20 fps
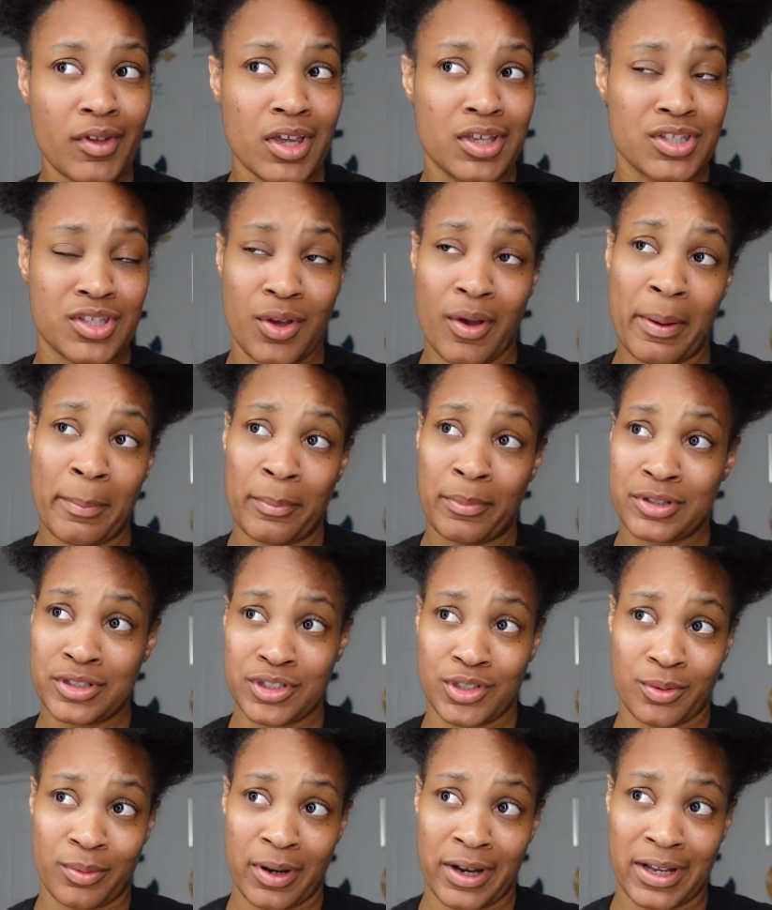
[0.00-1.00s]
So I
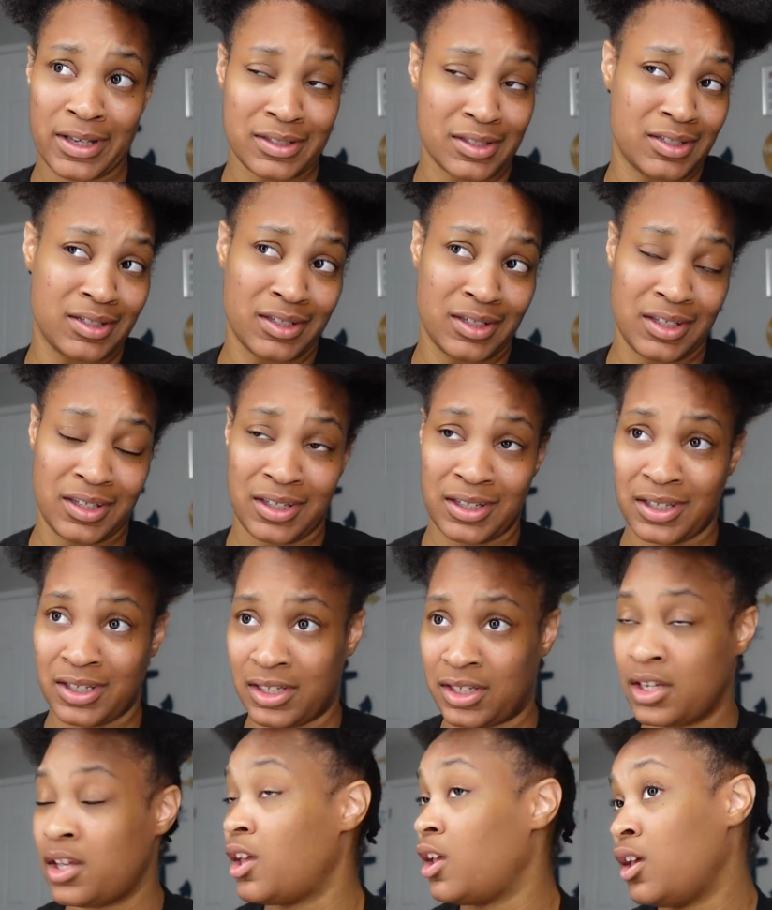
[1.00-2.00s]
moisturized it
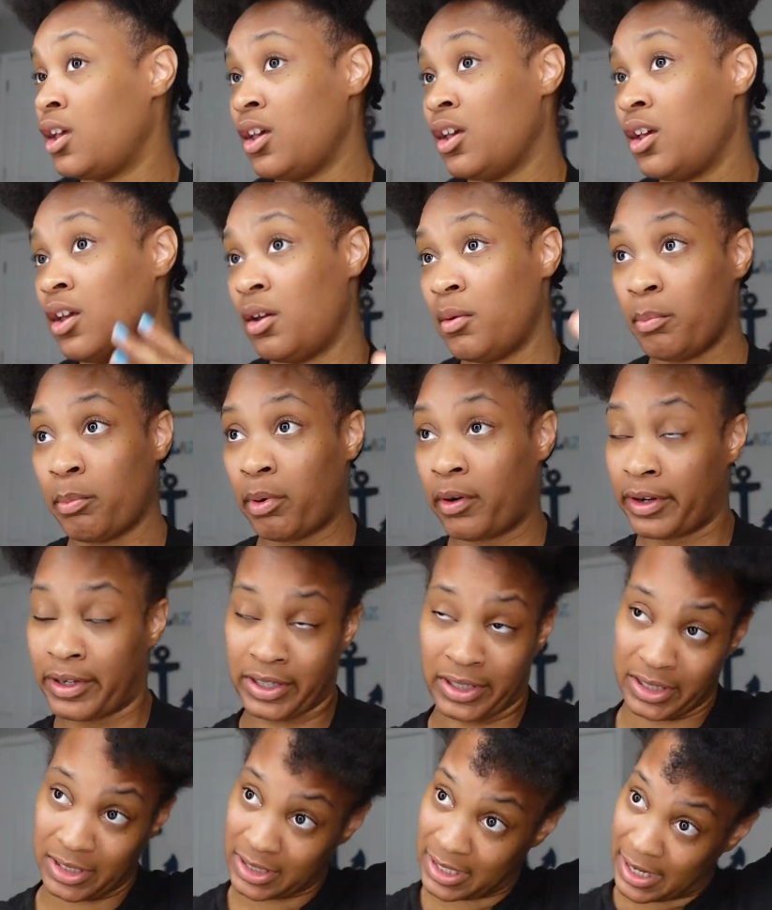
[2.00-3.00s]
and
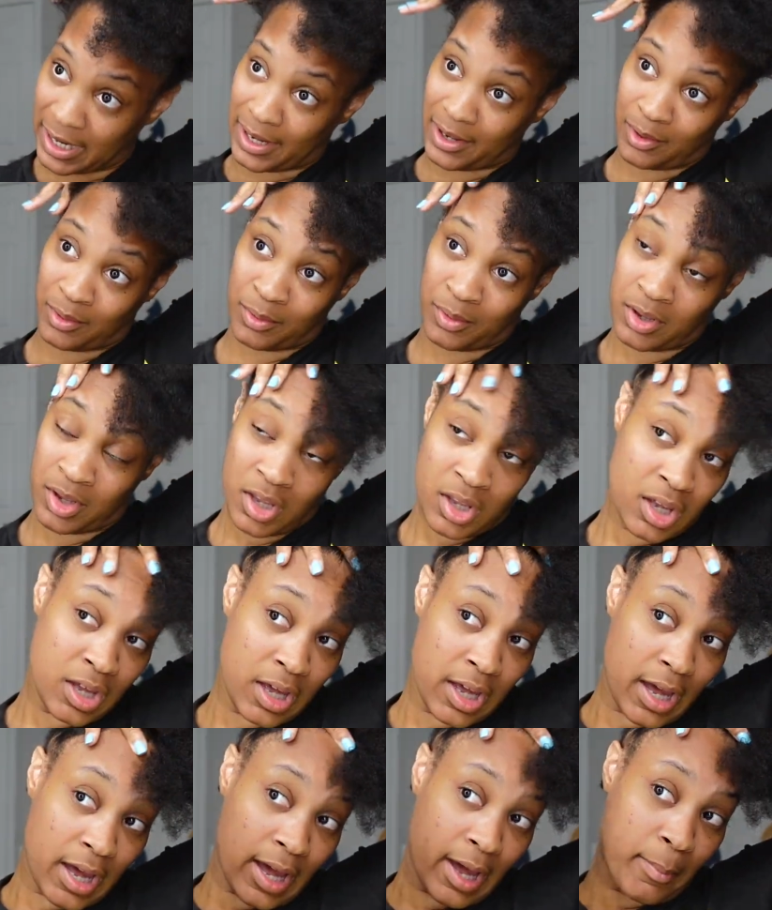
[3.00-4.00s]
braided it down.
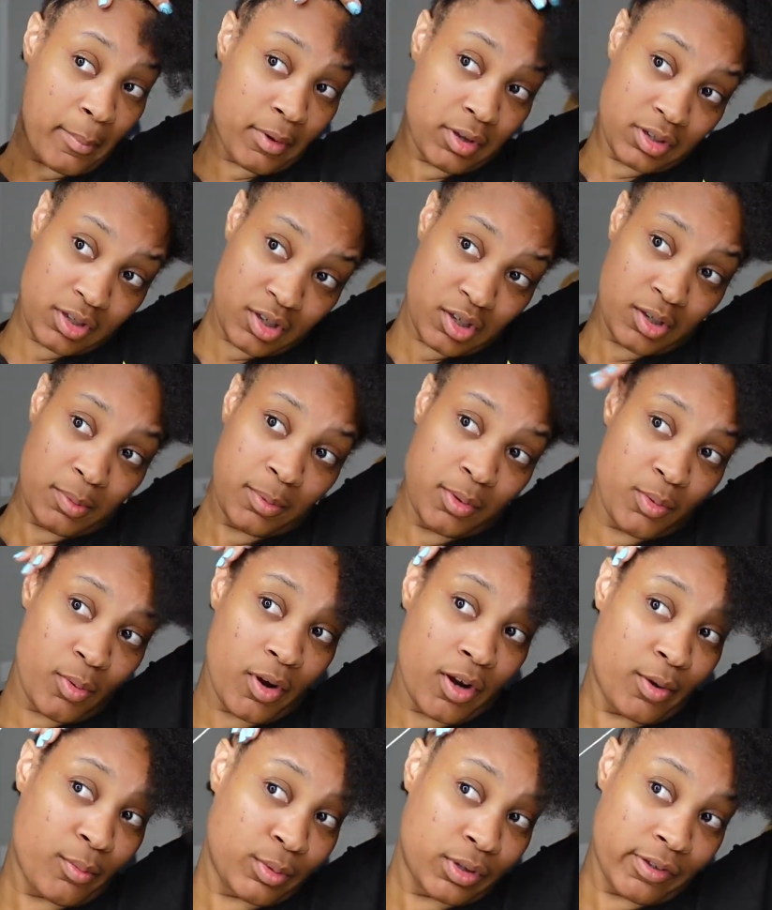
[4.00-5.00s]
I'm only gonna be
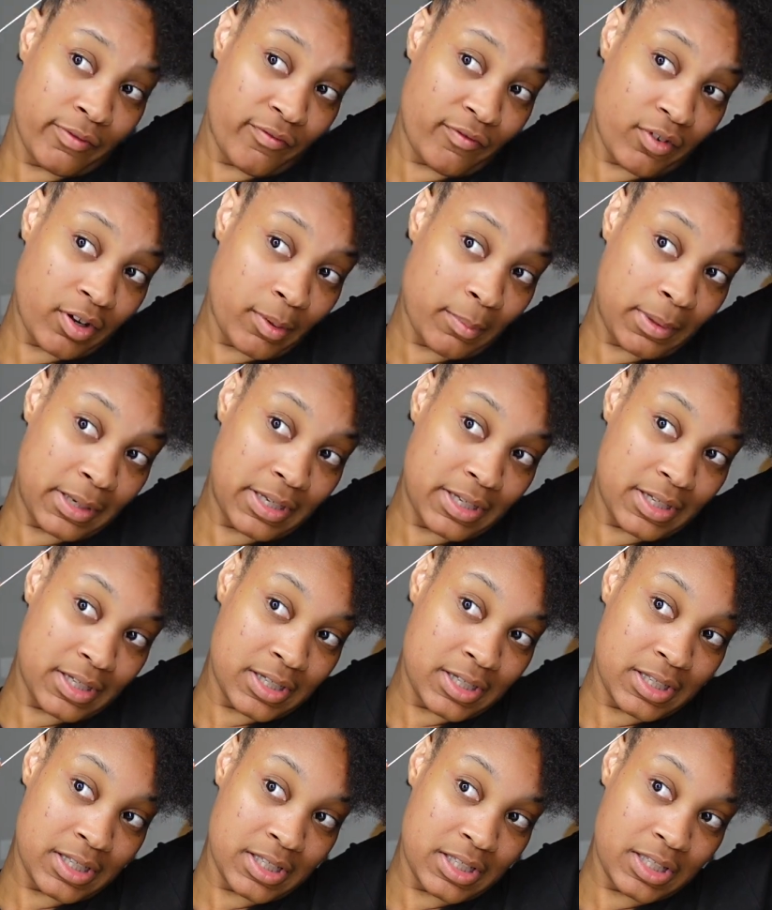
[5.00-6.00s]
working with the front
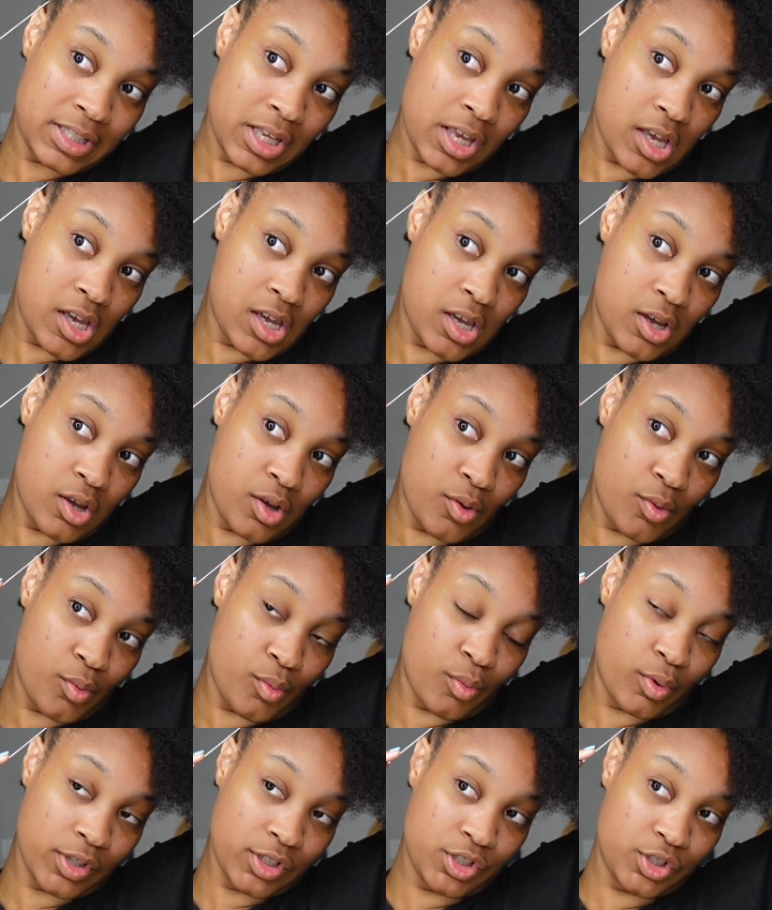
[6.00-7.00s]
because
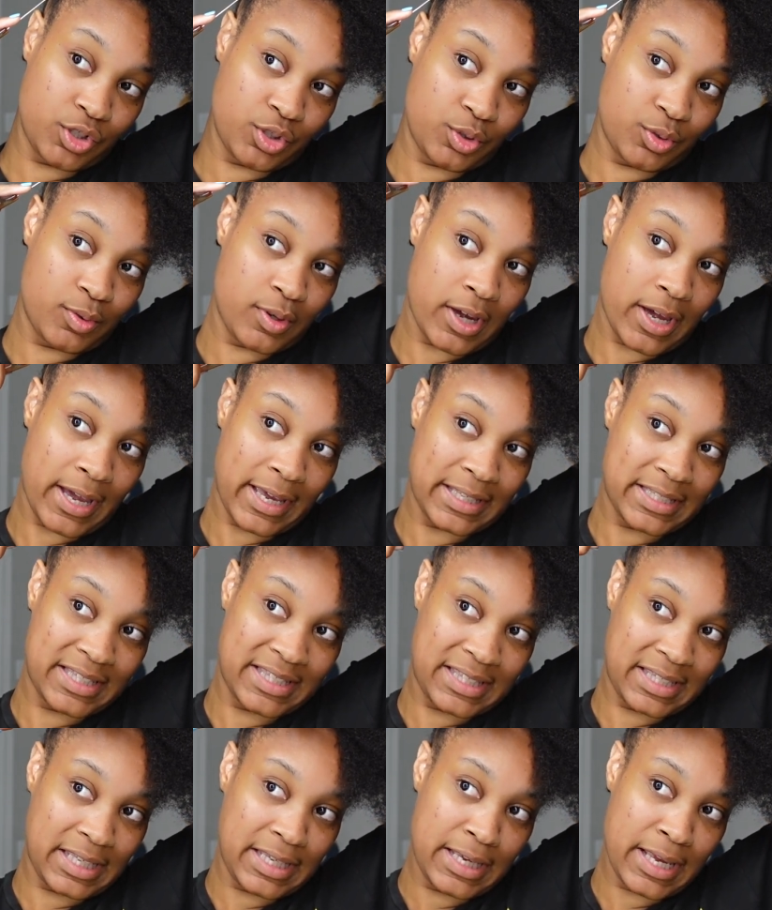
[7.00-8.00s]
once you guys
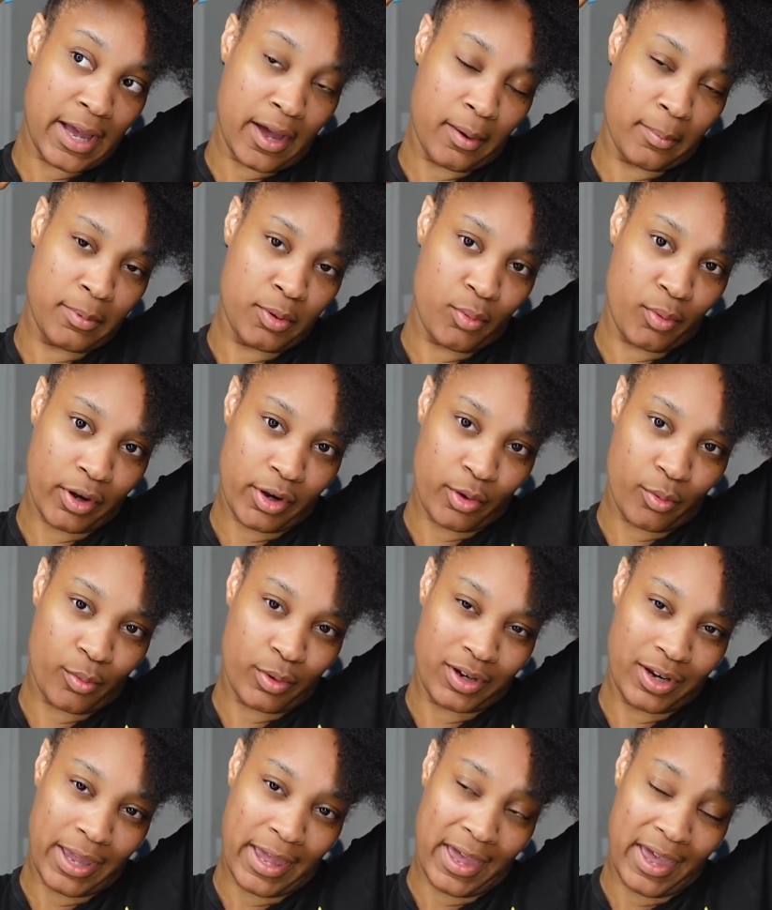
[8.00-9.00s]
see, I'll be working
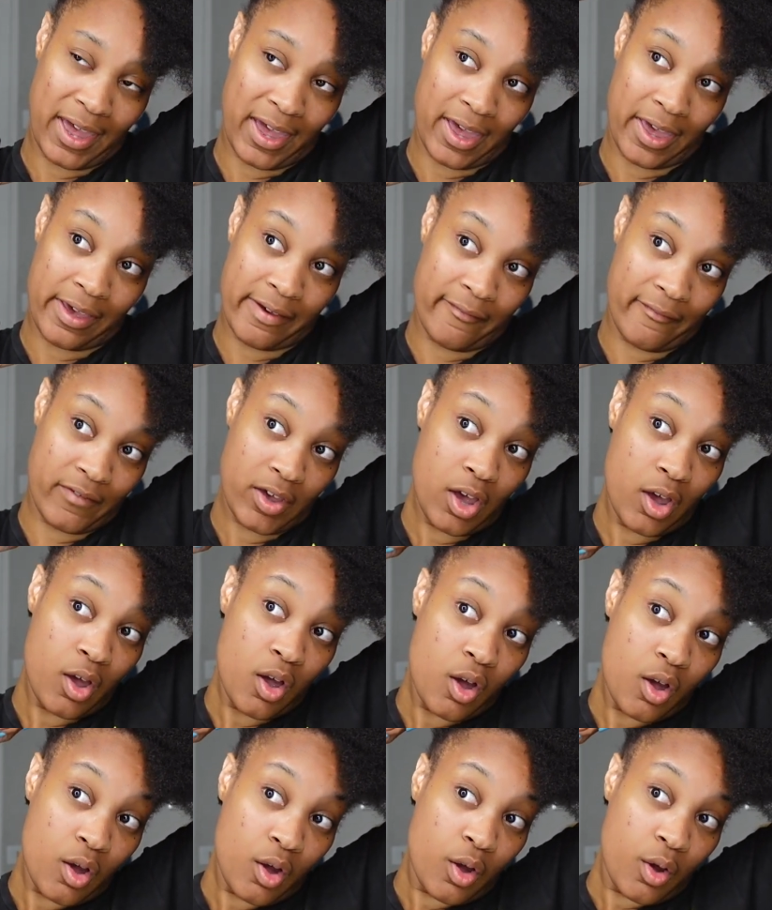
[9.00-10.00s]
with a half
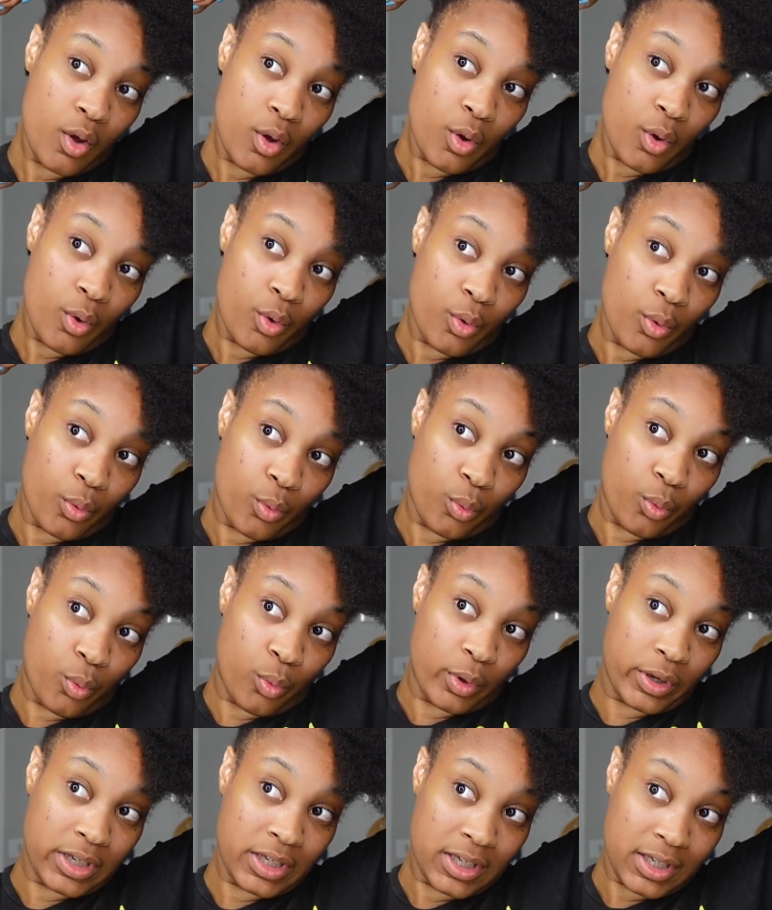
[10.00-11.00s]

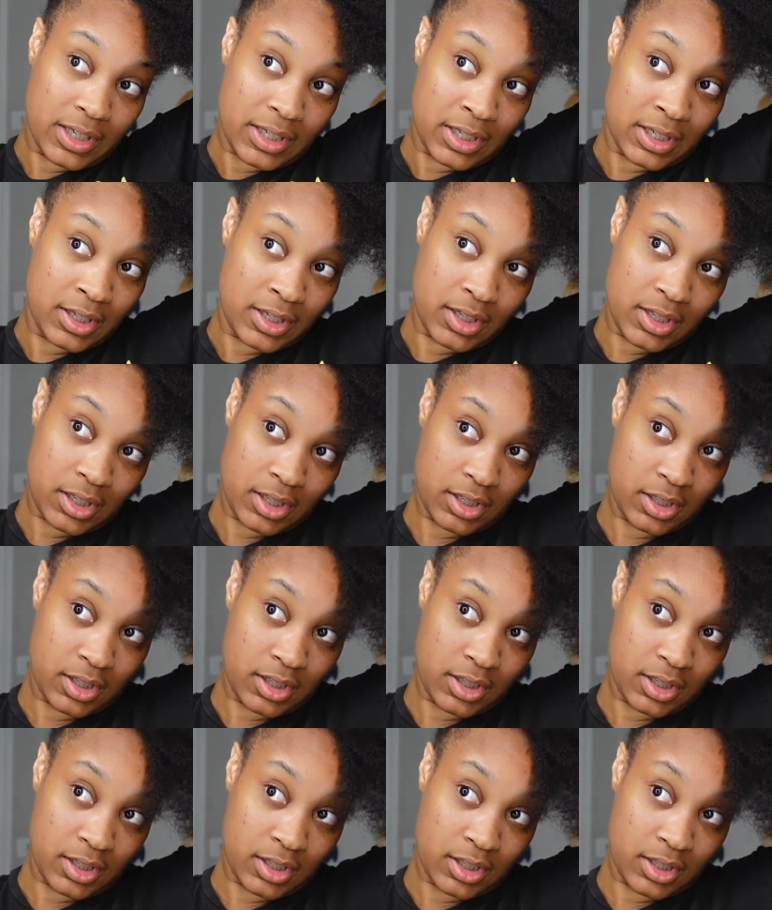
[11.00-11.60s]
wig.